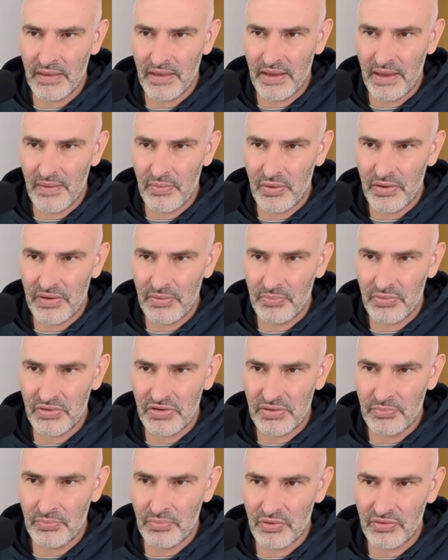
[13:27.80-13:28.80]
I'm going to push
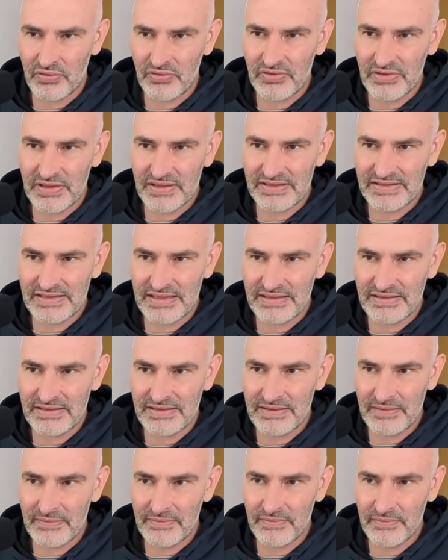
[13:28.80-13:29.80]
the pawn to
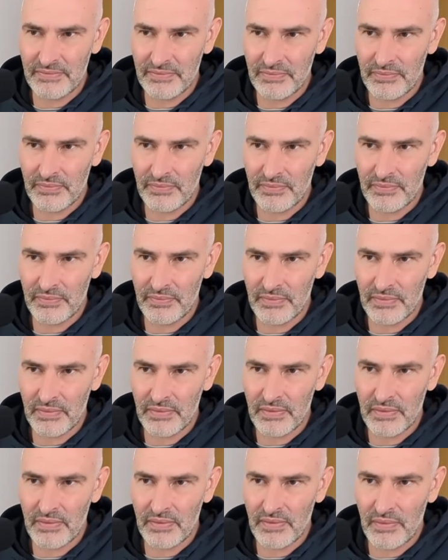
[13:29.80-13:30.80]
d6.
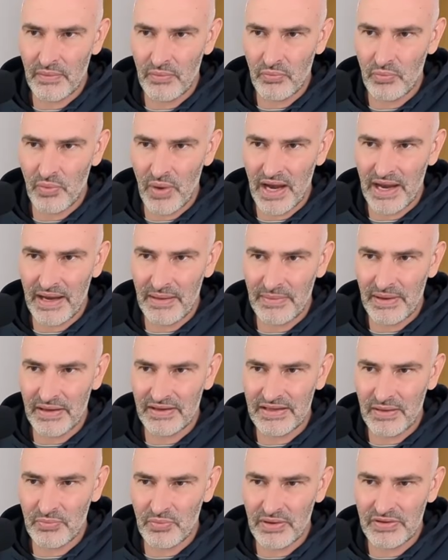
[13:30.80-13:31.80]
Why?
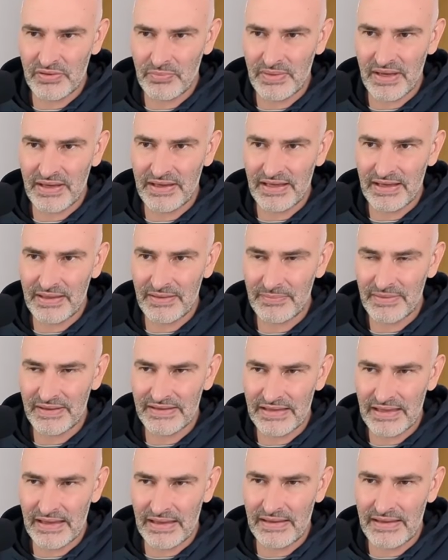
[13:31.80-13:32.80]
Because I want to play king
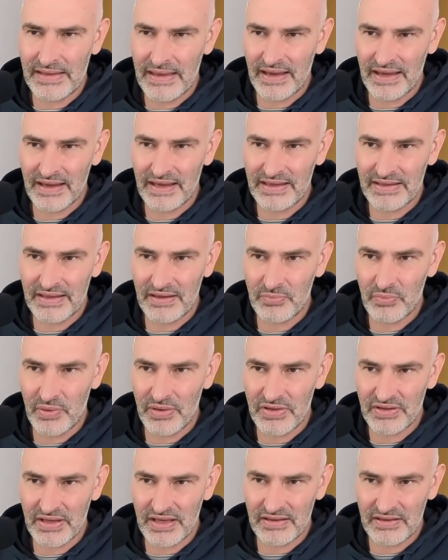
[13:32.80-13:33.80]
b6, and I didn't
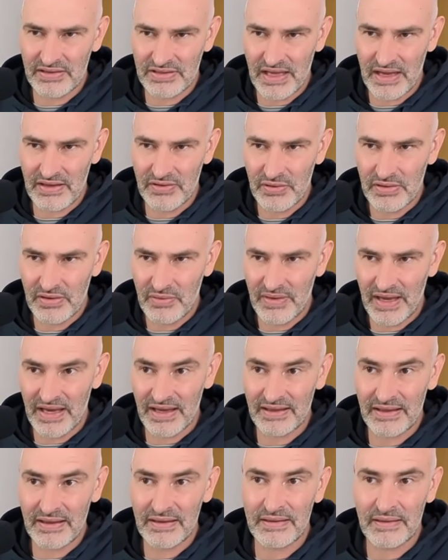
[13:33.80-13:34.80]
want to get checked on the
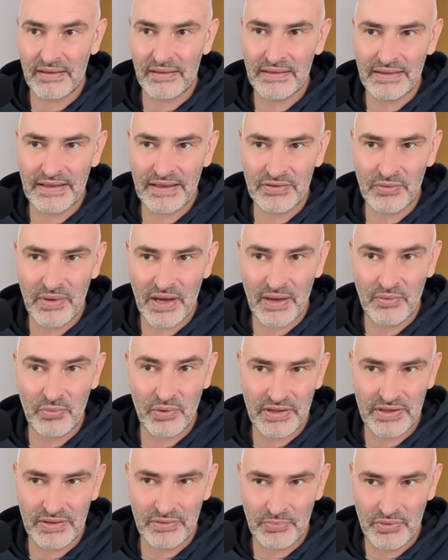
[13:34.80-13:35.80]
rank. That's why I
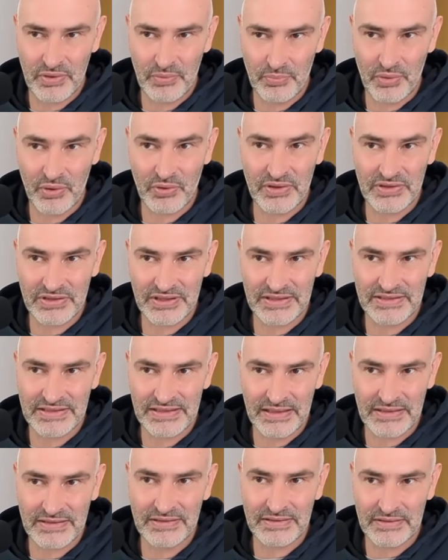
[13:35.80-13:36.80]
wanted to put a pawn on
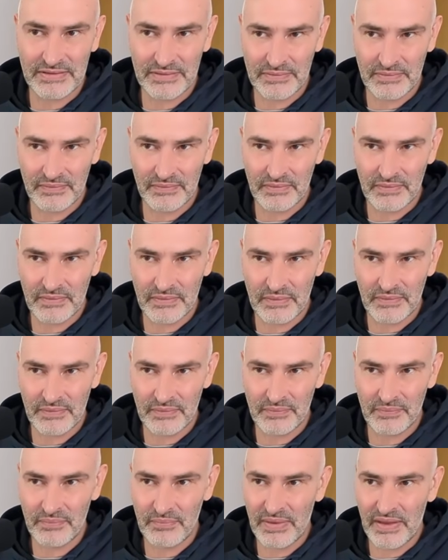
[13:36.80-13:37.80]
d6.
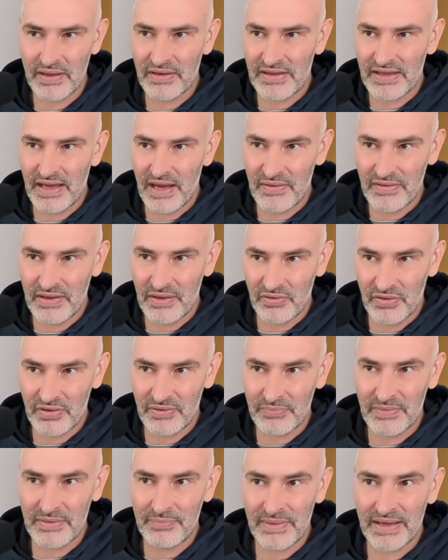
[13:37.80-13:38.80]
Because now there could
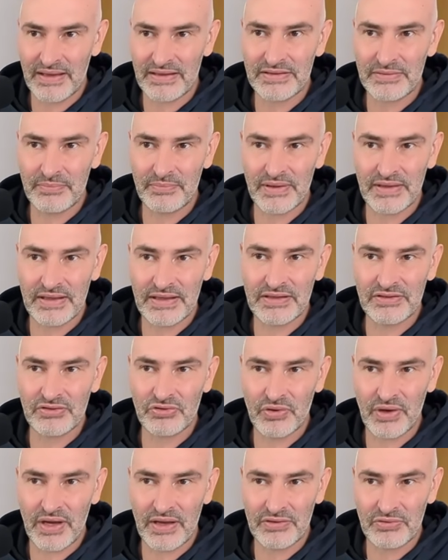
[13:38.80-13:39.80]
have been mates, but he's
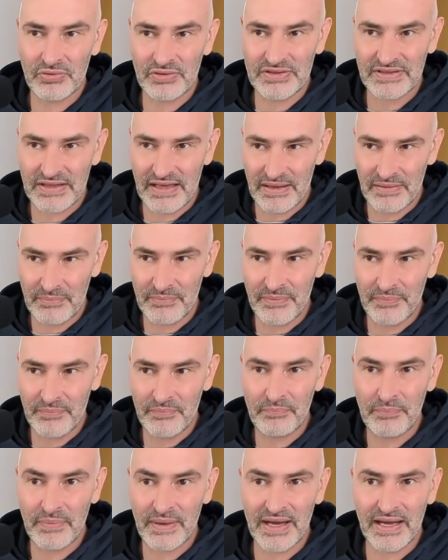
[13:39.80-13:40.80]
trying to escape.
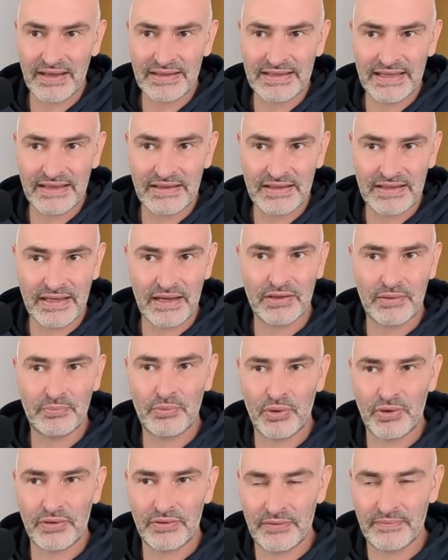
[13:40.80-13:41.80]
But I send the other
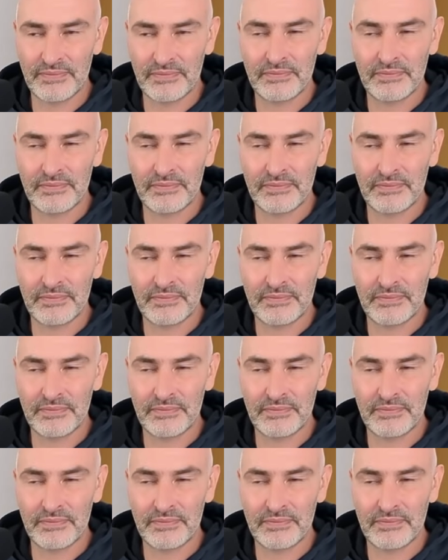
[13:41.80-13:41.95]
pawn.